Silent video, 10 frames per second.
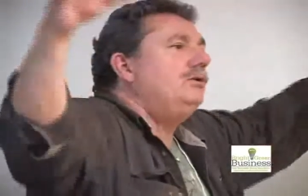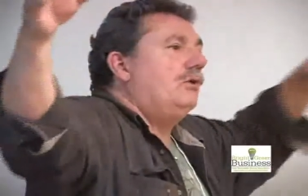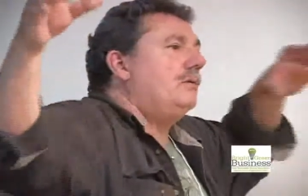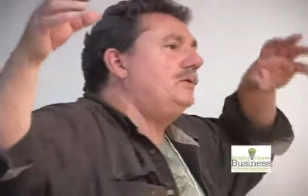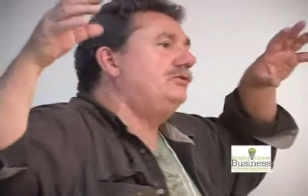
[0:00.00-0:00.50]

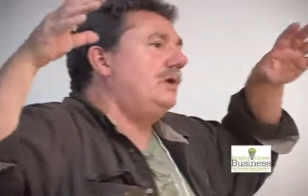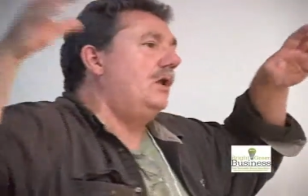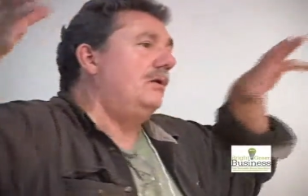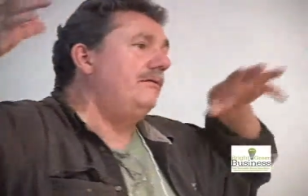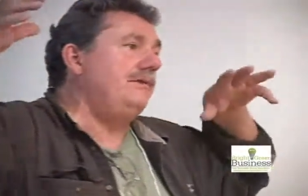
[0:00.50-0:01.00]
wind turbines
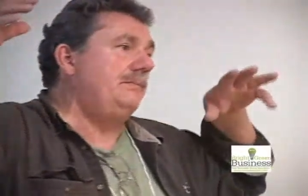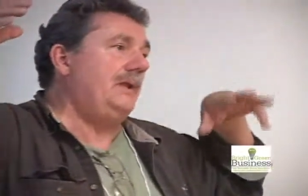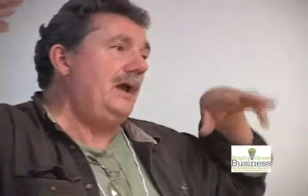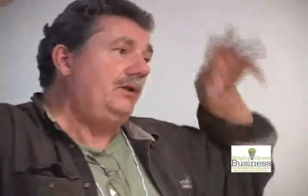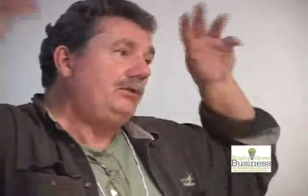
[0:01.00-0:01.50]
all over
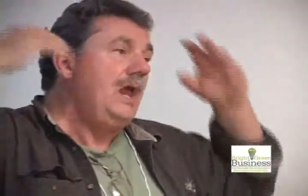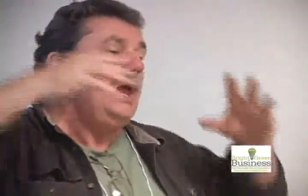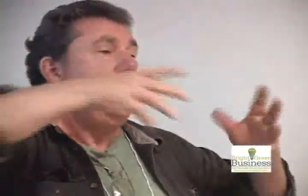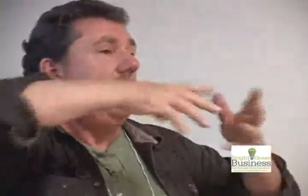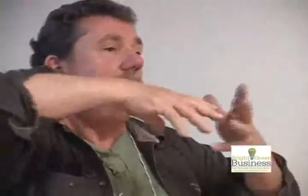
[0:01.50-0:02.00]
the place,
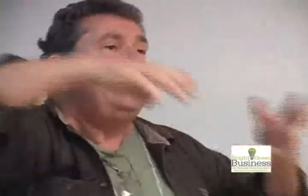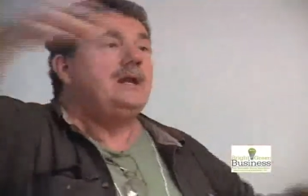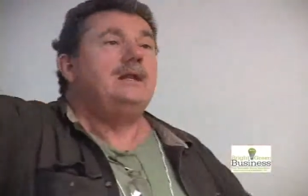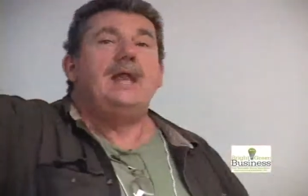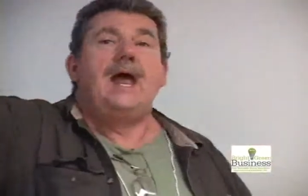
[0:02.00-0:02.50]
and
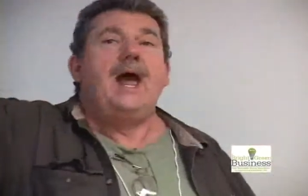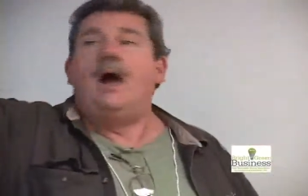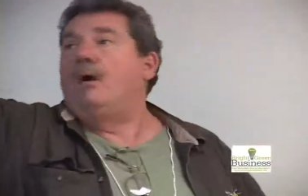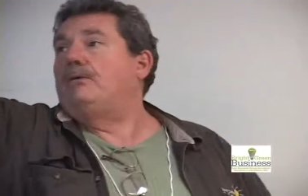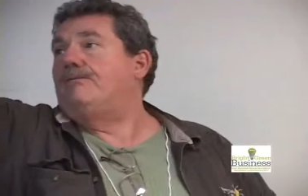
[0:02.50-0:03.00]
we can
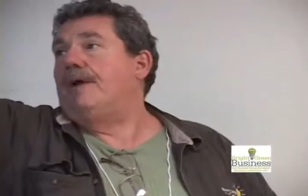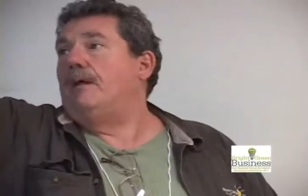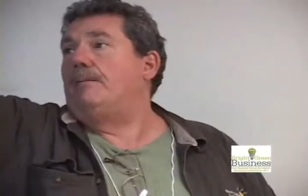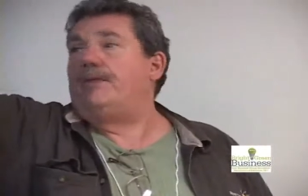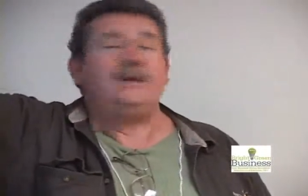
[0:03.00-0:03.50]
now
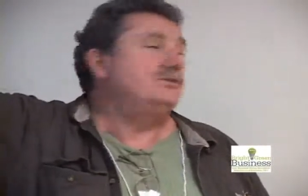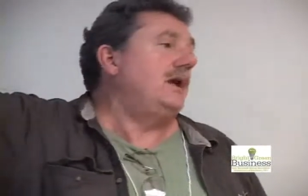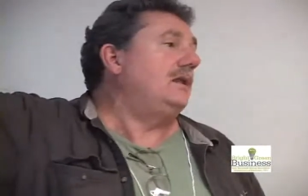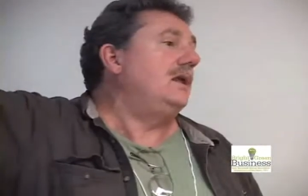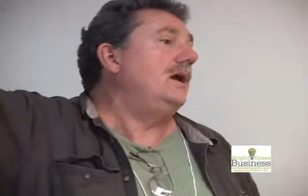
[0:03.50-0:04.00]
develop things
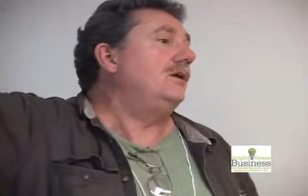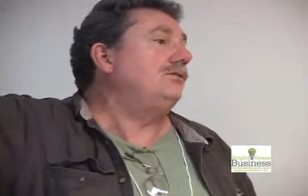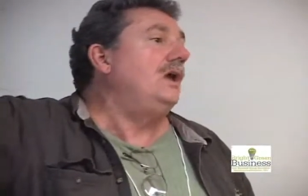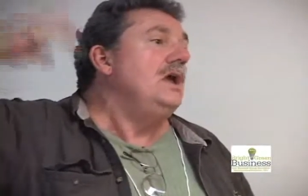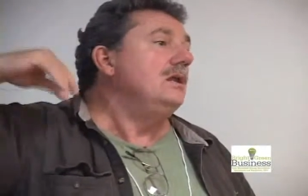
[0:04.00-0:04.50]
like
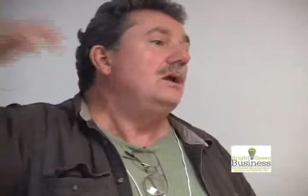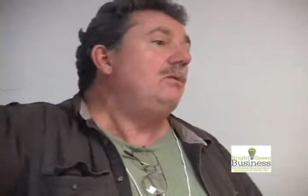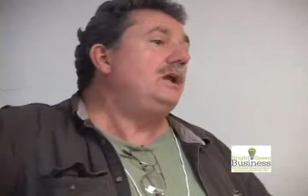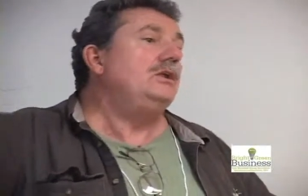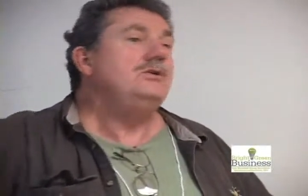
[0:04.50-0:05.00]
this that
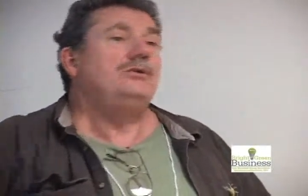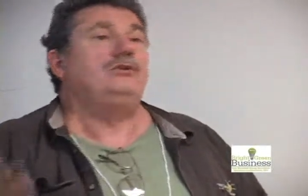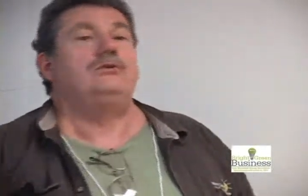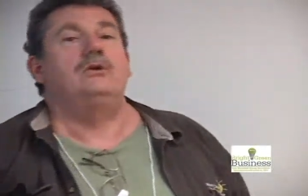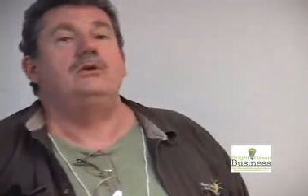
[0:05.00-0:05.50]
we can
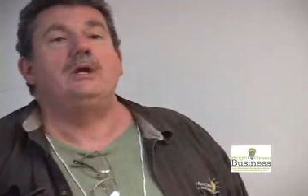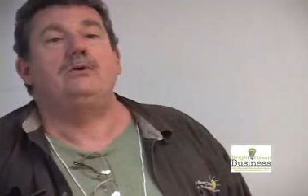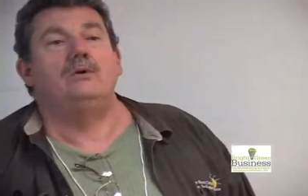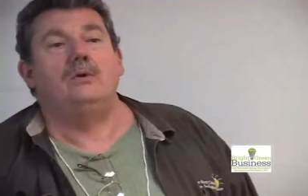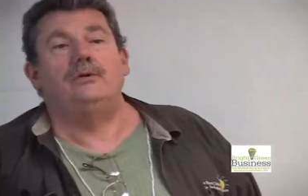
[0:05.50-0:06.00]
use as
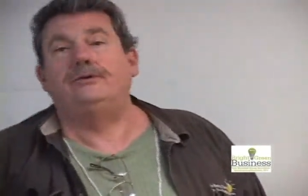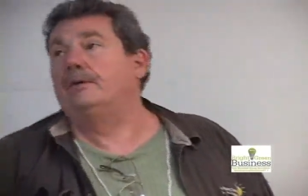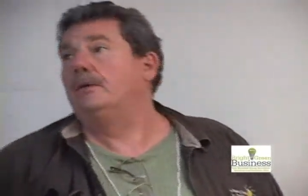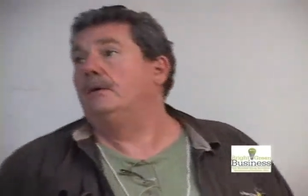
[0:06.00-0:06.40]
learning tools.